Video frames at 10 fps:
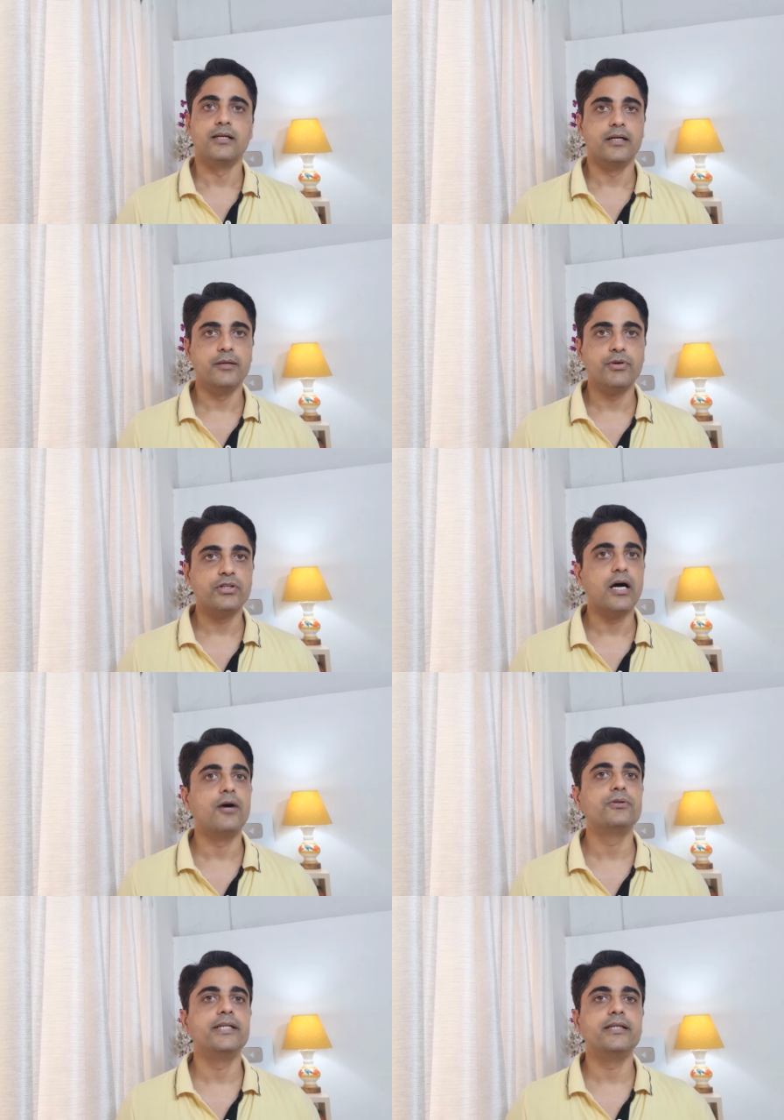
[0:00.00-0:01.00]
learn about
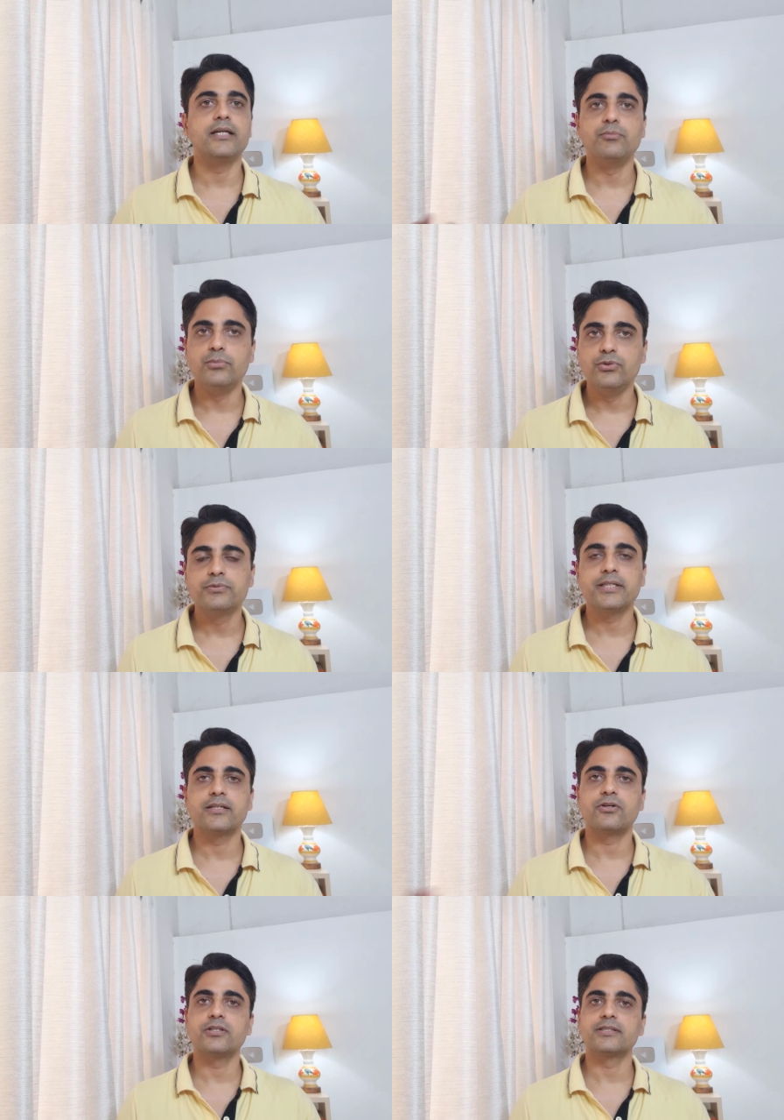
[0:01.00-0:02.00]
how data moves
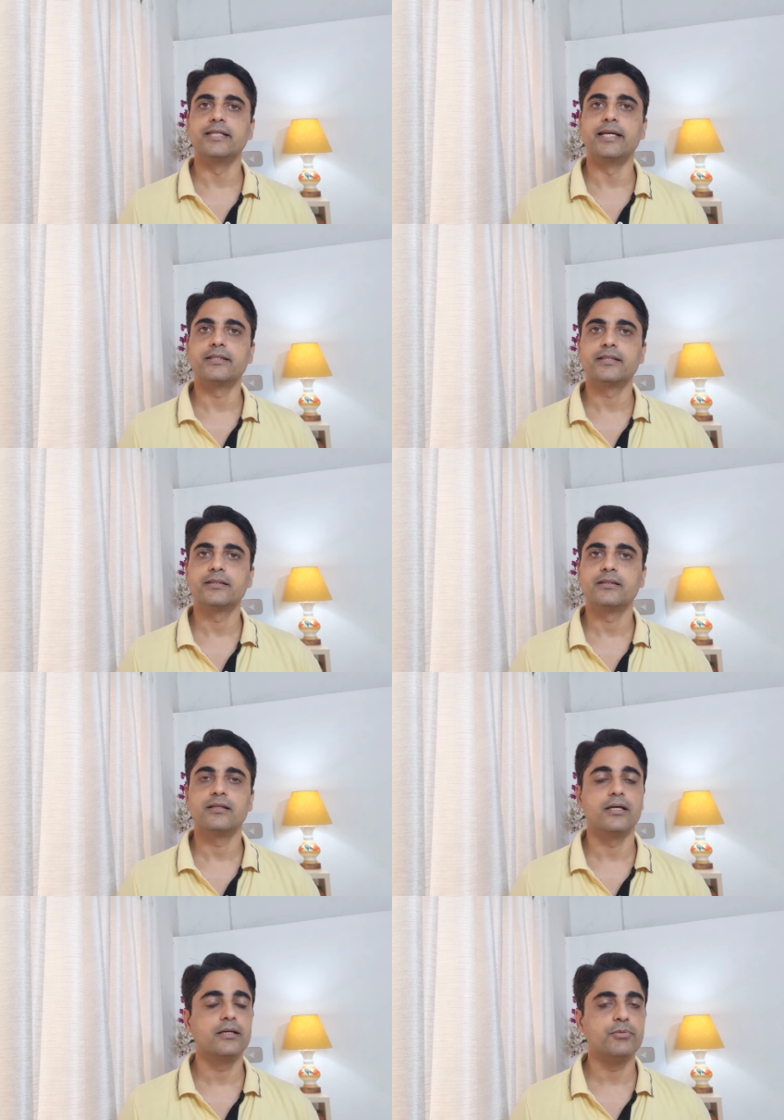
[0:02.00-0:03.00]
across net,
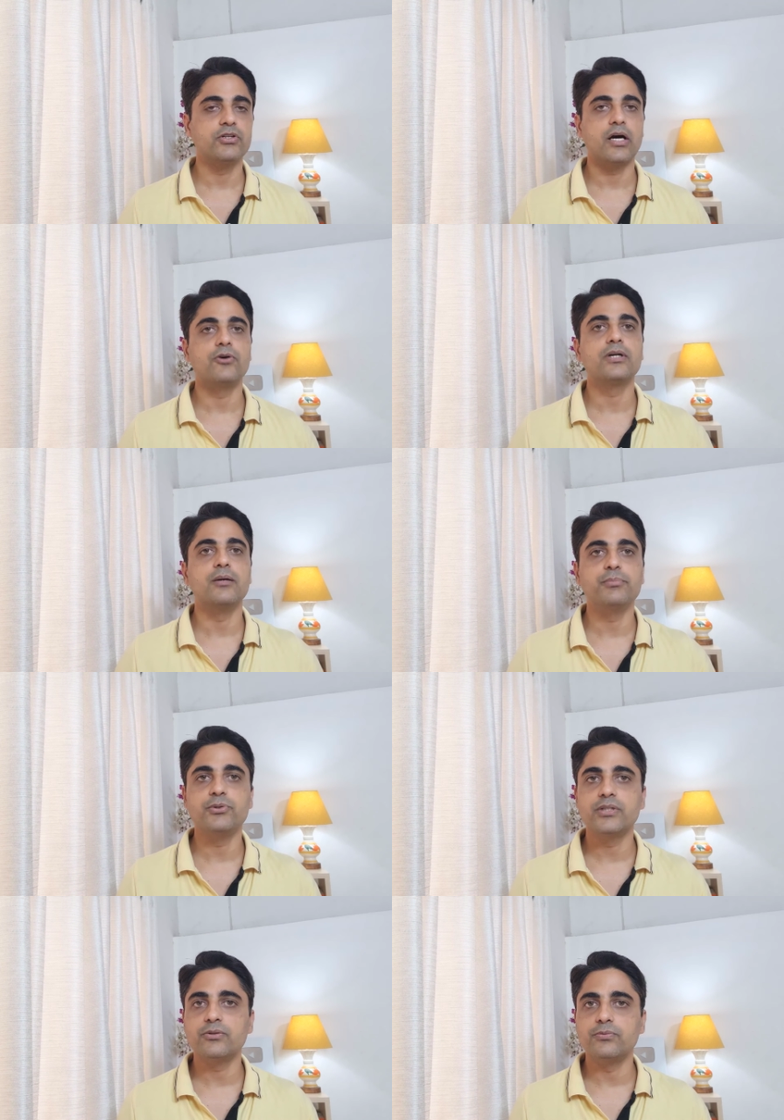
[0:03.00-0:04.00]
learn about how
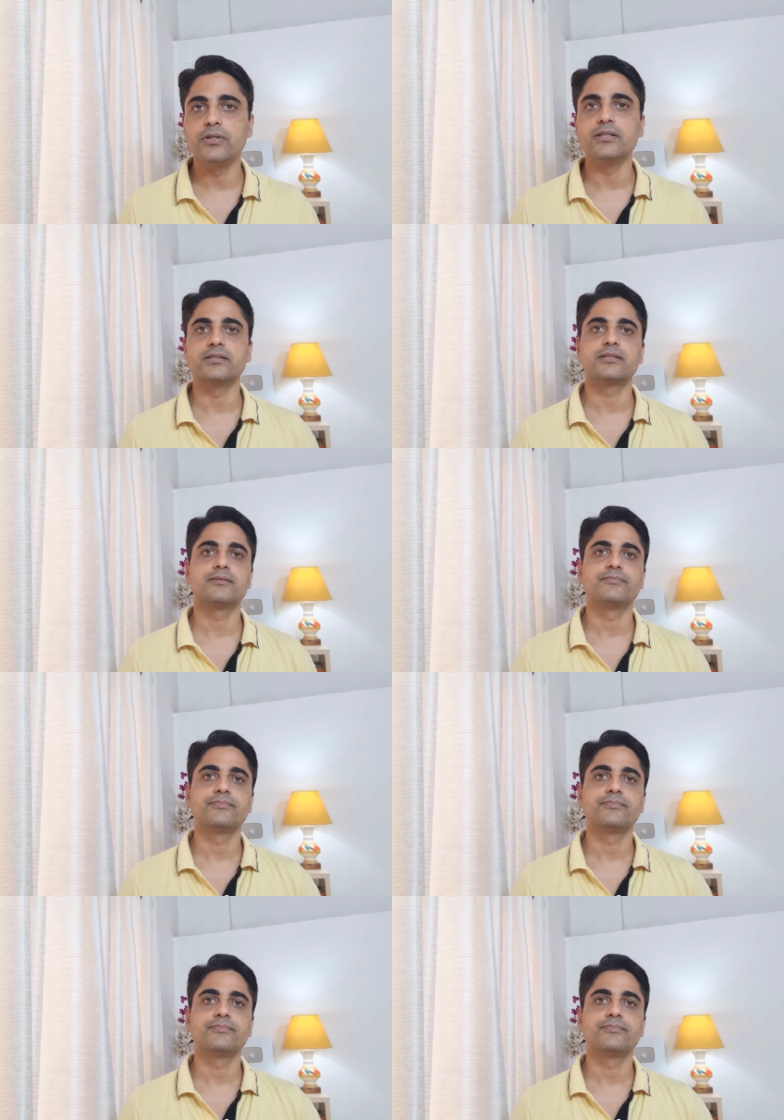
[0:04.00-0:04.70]
computer works,